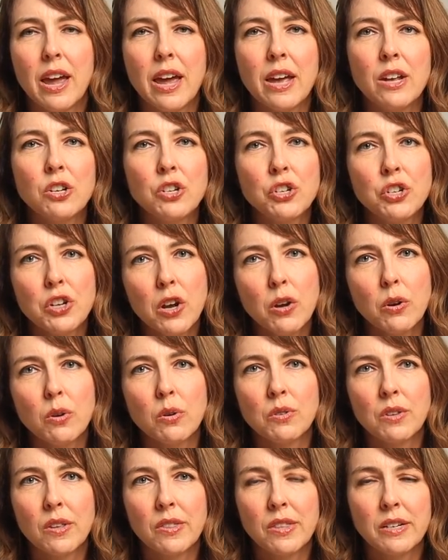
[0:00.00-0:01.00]
and
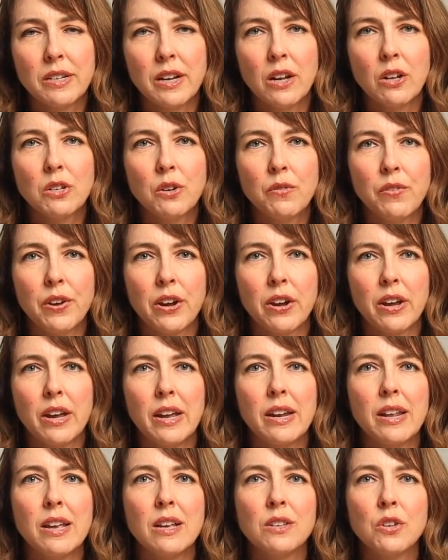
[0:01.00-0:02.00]
shows that the Delta
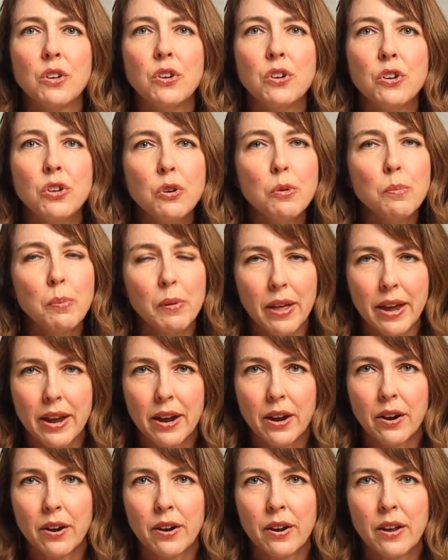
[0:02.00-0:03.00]
variant is a new
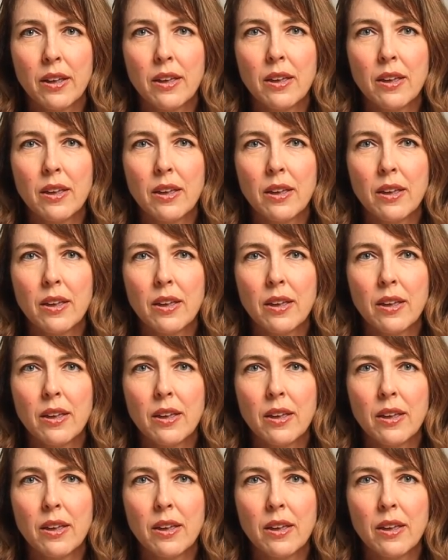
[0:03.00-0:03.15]
player